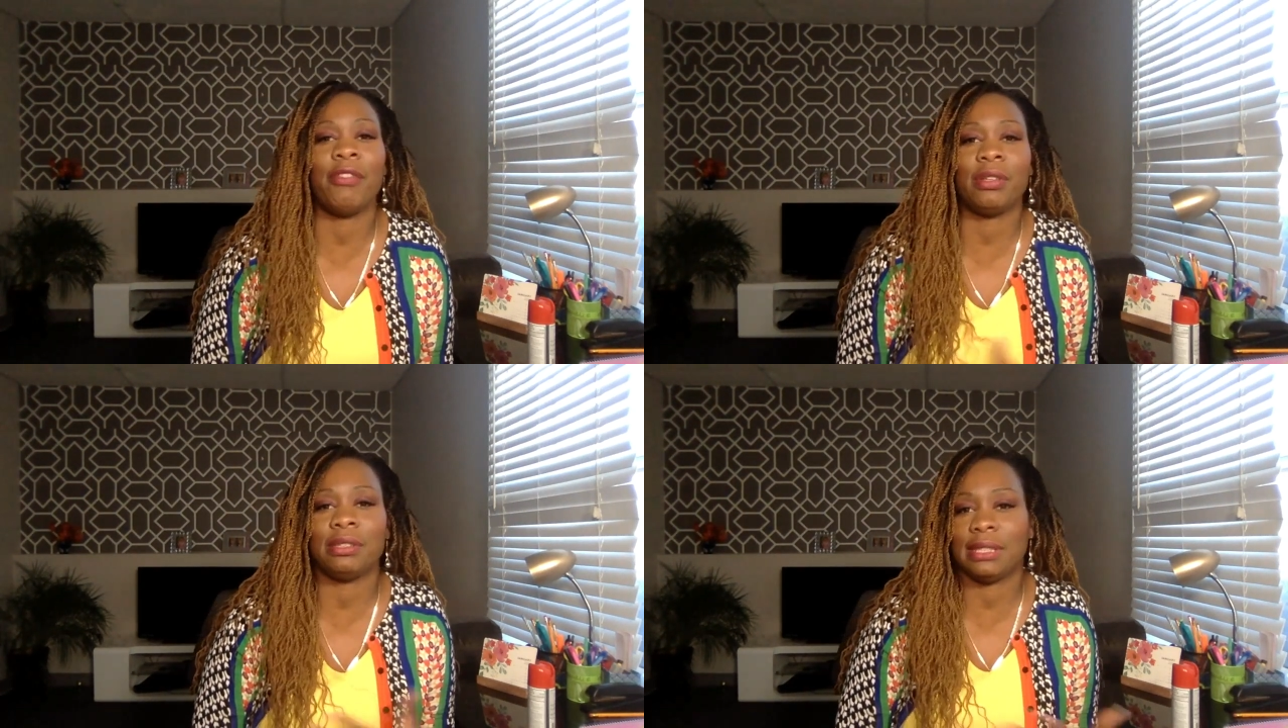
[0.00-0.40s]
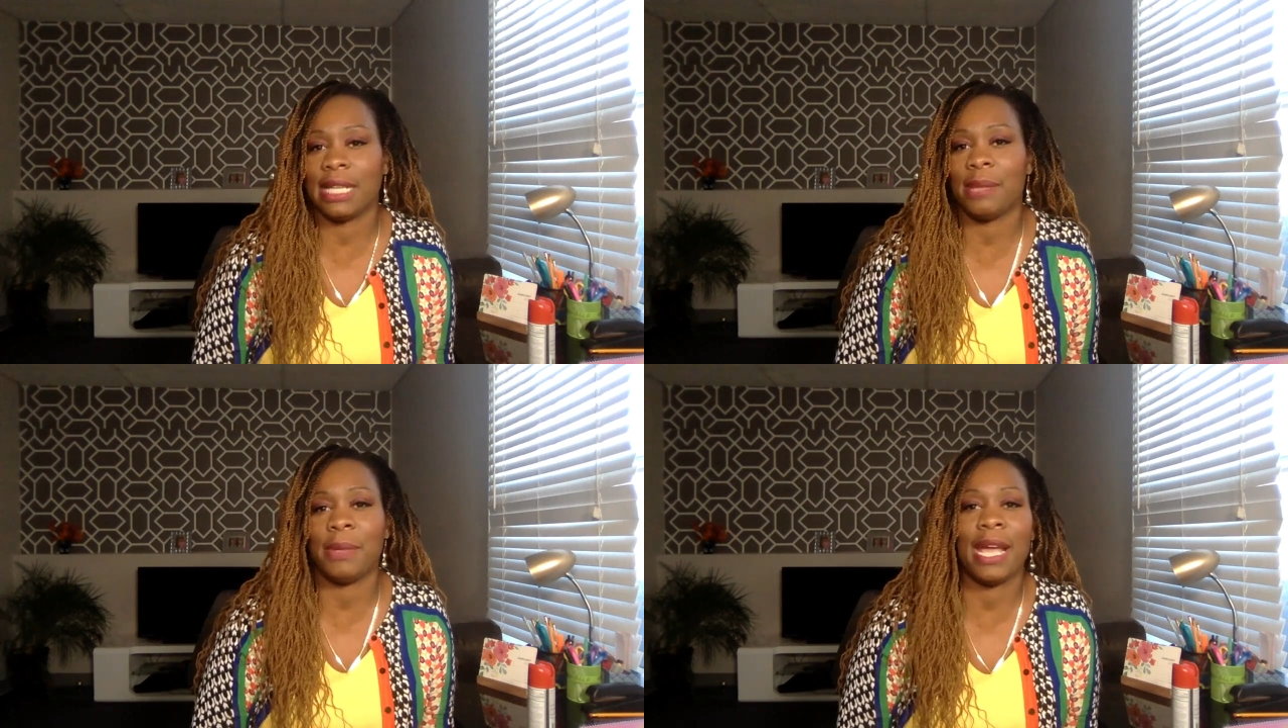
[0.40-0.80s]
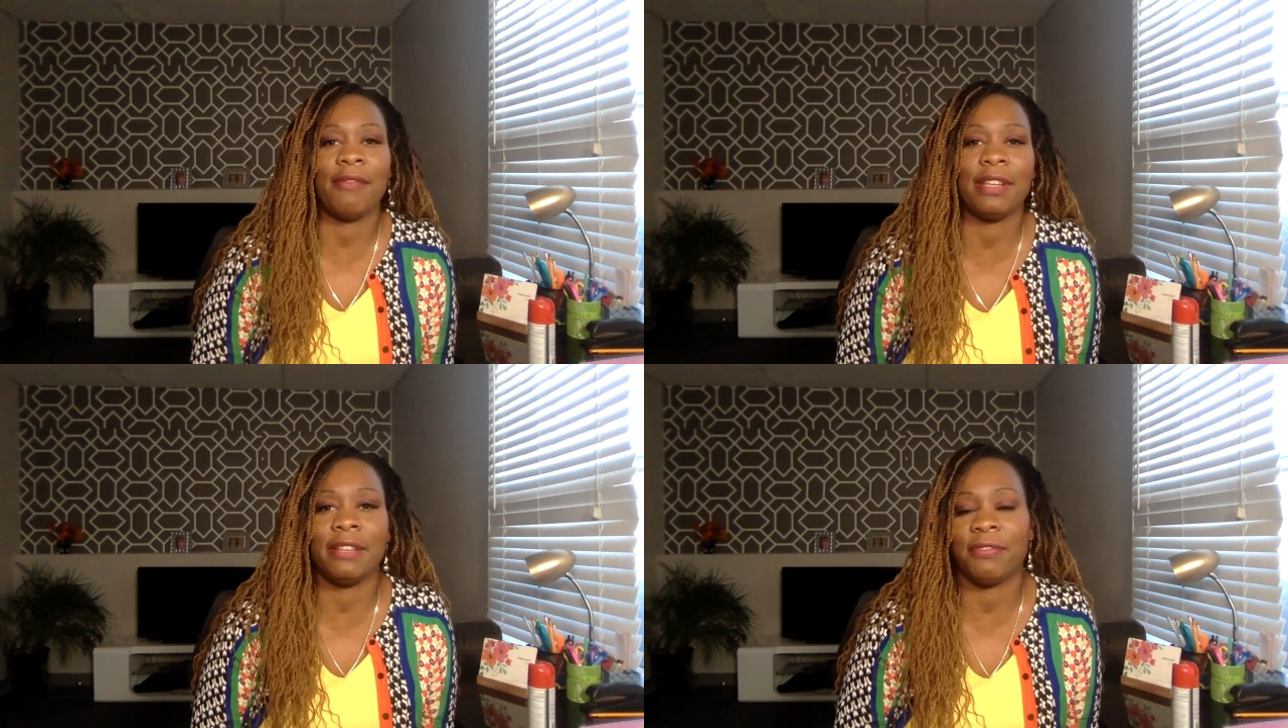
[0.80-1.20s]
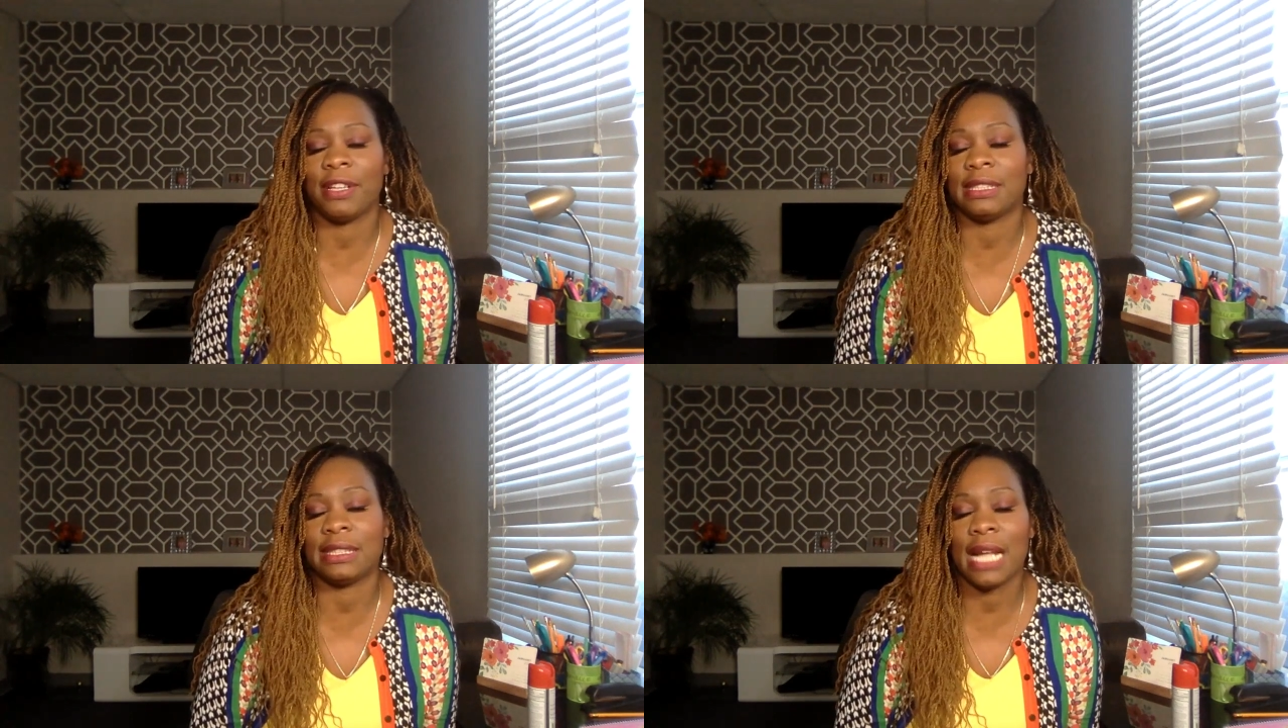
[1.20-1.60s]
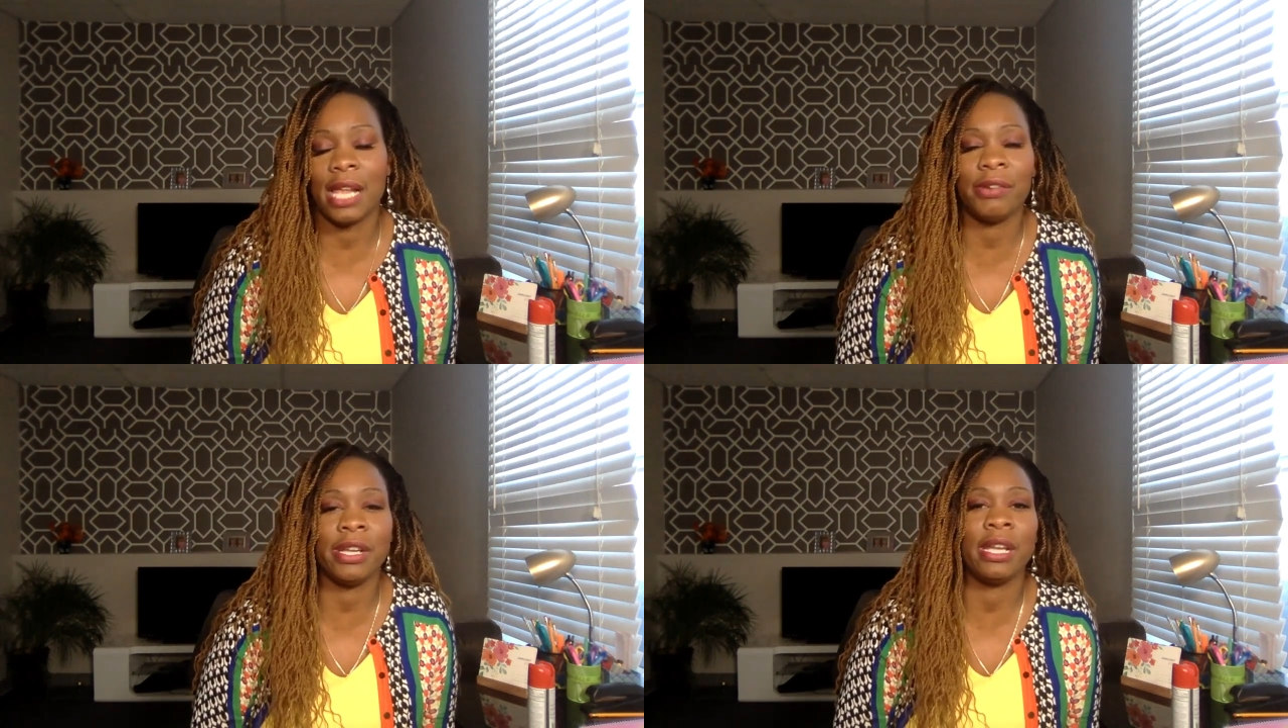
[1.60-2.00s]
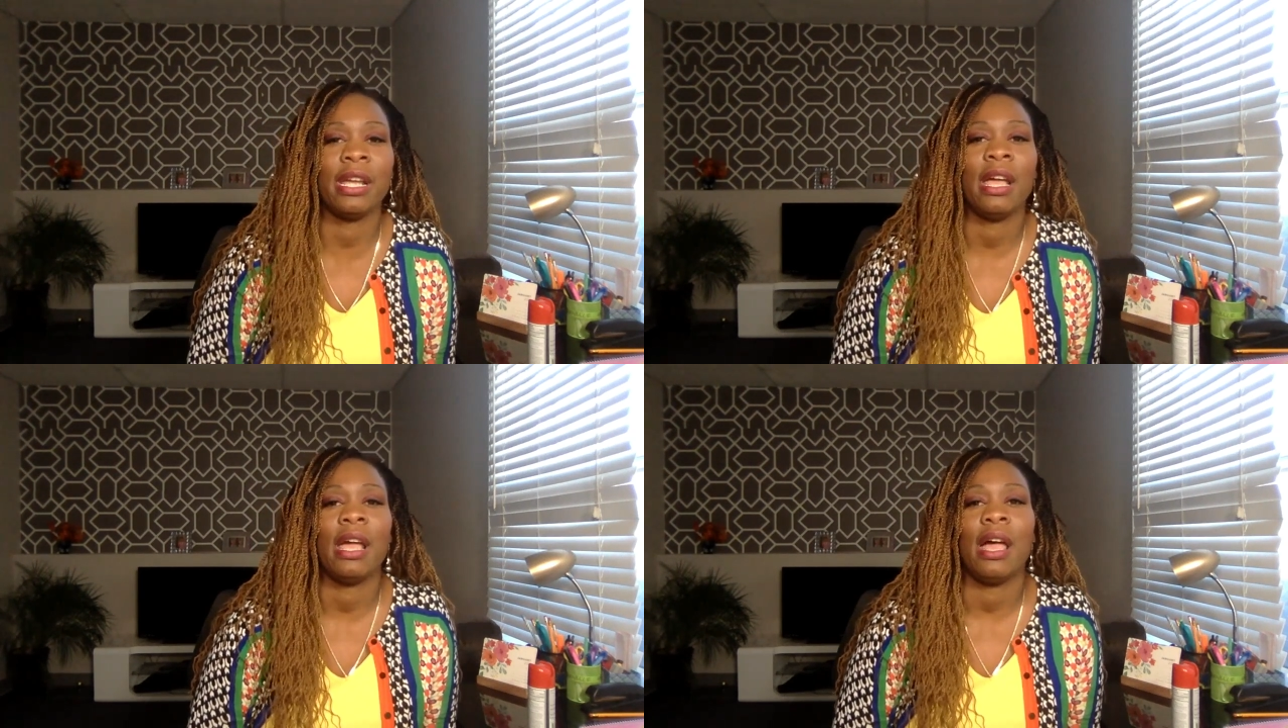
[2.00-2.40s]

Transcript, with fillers: Every state may have a different salary